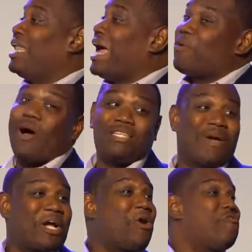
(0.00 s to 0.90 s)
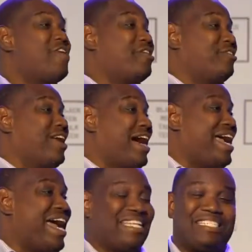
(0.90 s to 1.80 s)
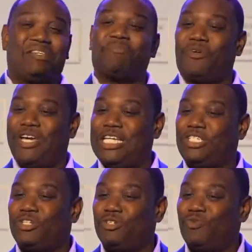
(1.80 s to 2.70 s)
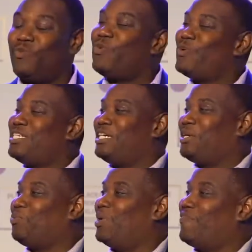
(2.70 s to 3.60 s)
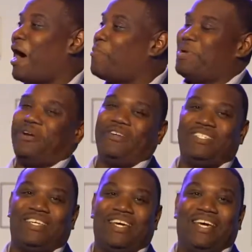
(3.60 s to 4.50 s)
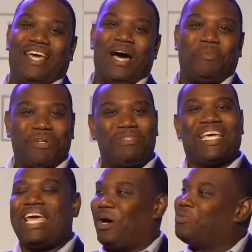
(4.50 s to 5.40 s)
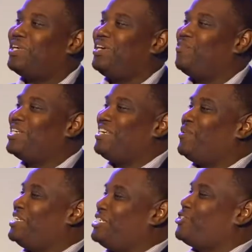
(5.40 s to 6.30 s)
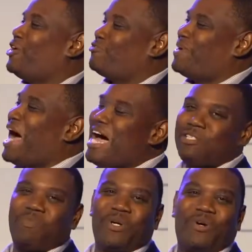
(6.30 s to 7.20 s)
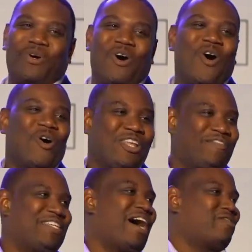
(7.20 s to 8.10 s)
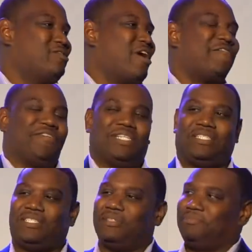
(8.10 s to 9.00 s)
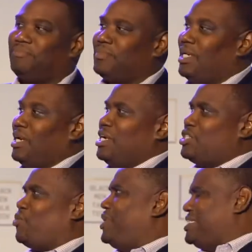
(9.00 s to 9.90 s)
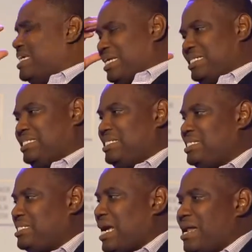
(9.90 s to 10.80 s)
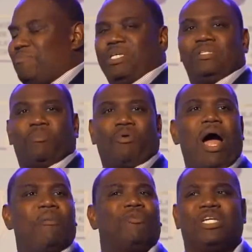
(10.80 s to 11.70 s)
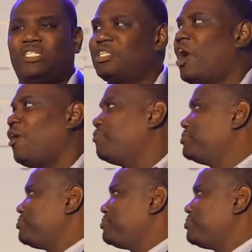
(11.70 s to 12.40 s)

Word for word: Likewise, my co-founder and I had similar issues when we were dealing with our parents, helping them stay healthy once they were discharged from the hospital or left the doctor's office. So we said, this has got to be a problem we can solve.